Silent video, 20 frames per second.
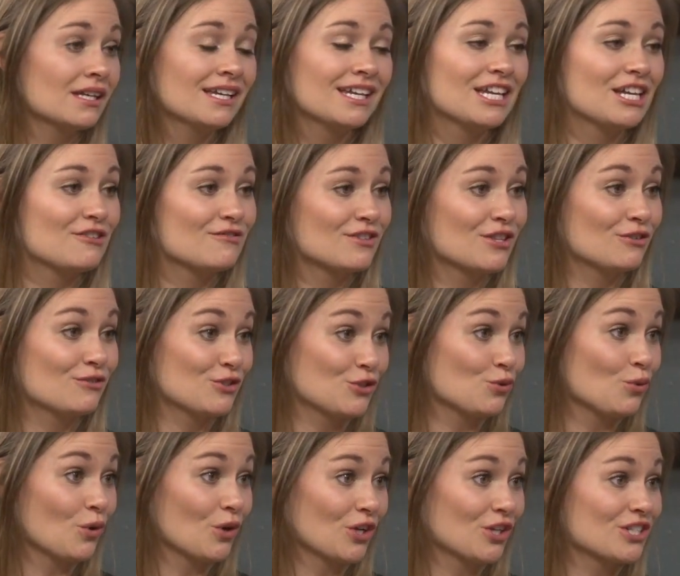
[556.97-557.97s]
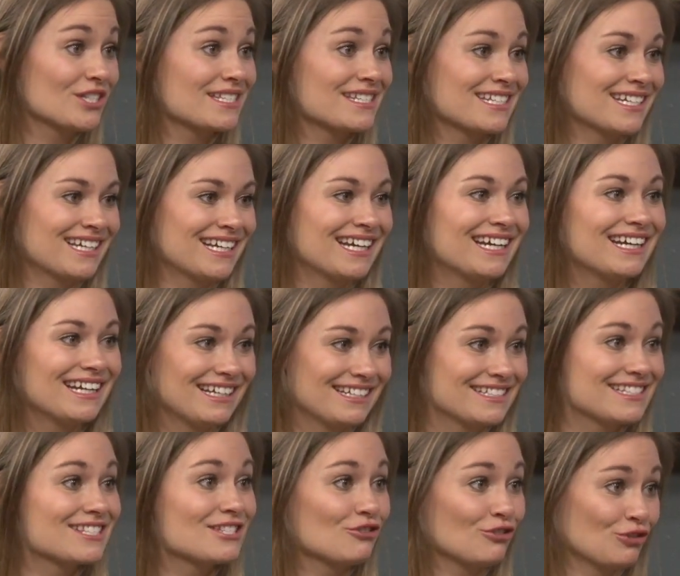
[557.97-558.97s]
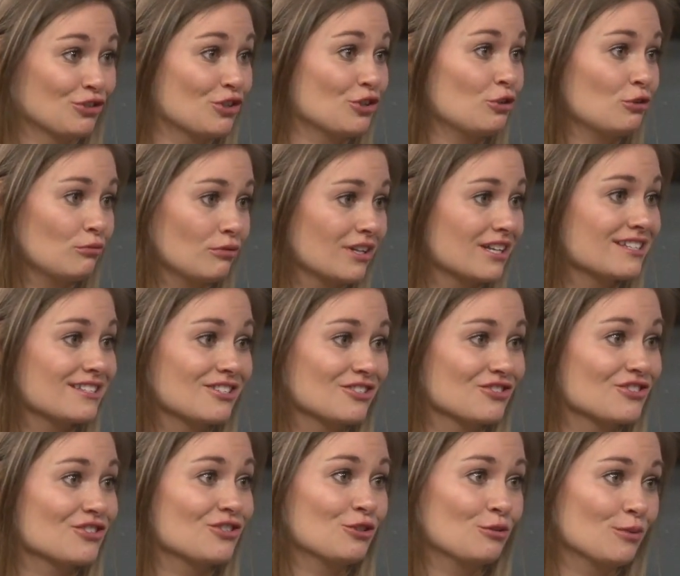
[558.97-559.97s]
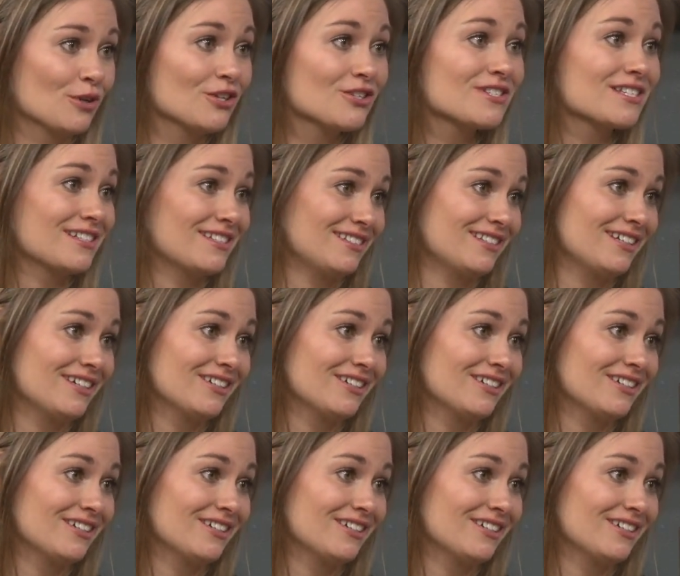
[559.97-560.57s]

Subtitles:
Even though it's yours, it's still new because there's a new person in there.